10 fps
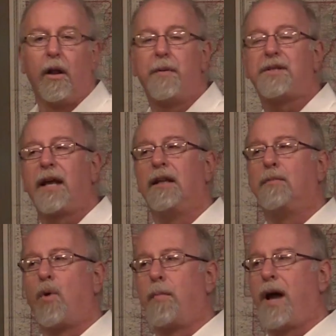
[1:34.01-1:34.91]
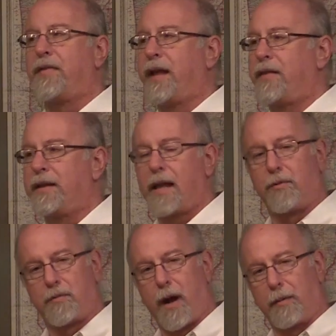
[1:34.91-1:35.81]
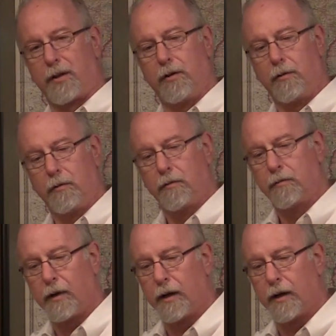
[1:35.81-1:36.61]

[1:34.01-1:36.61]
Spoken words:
Let me say a little more about that. I think that was probably too